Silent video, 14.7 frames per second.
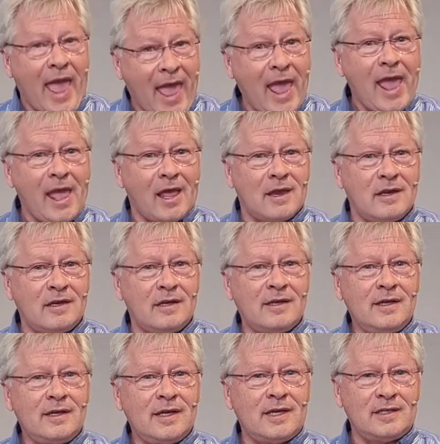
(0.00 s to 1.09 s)
And,
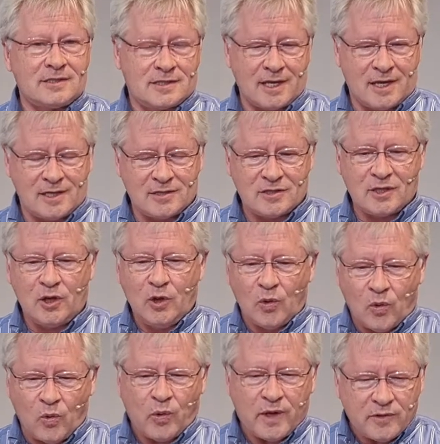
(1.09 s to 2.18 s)
He says,
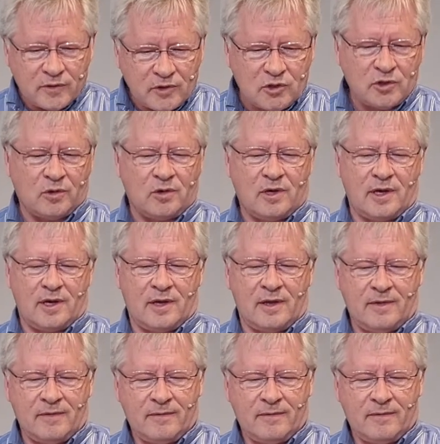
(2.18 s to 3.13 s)
with joy.